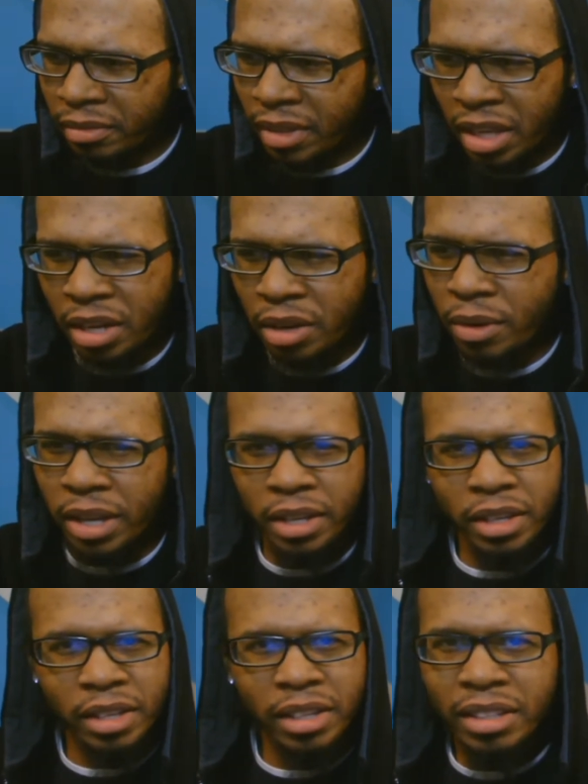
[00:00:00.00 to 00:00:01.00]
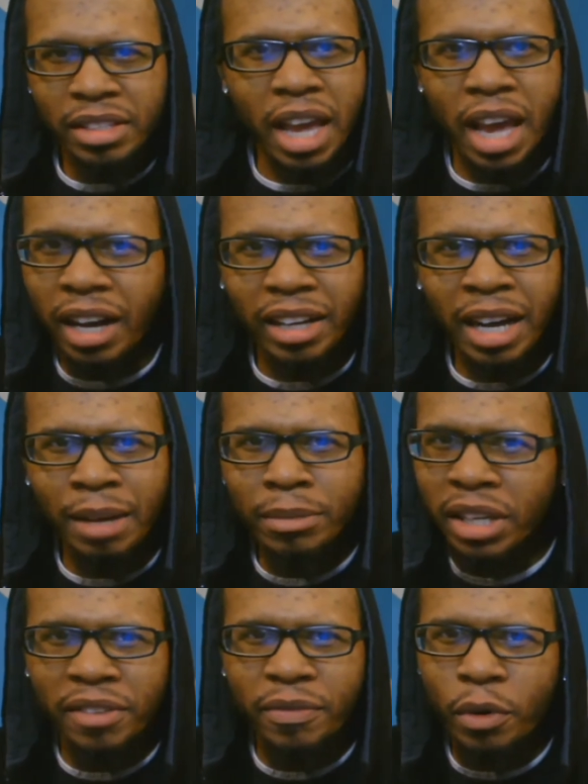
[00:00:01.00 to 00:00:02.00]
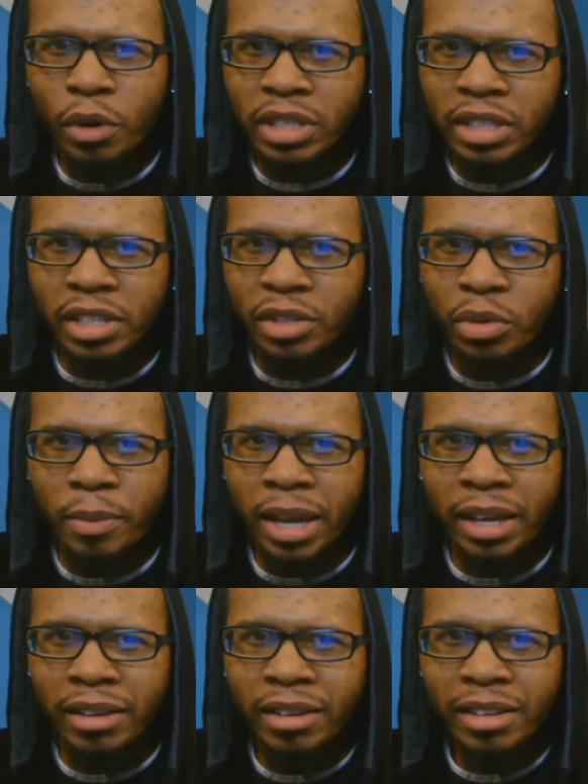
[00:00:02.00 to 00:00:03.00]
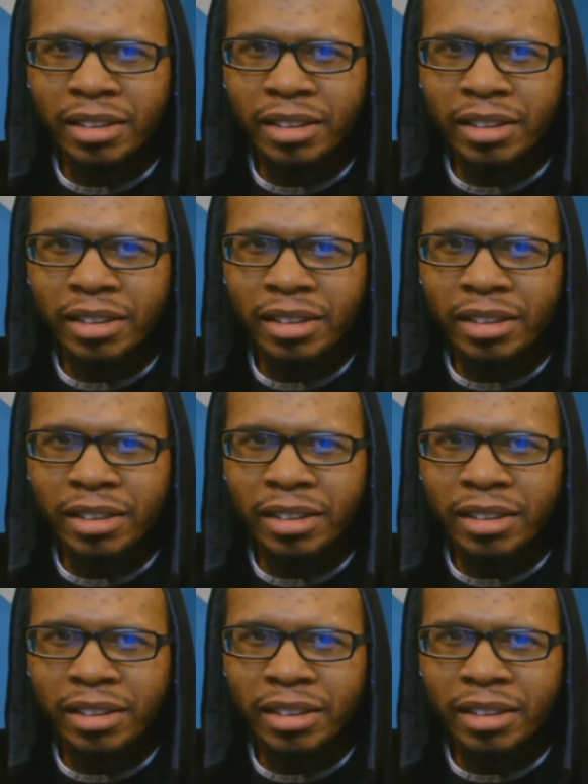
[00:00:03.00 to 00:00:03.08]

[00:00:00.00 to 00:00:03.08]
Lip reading: Anyway, yeah, I'm looking forward to this one, man.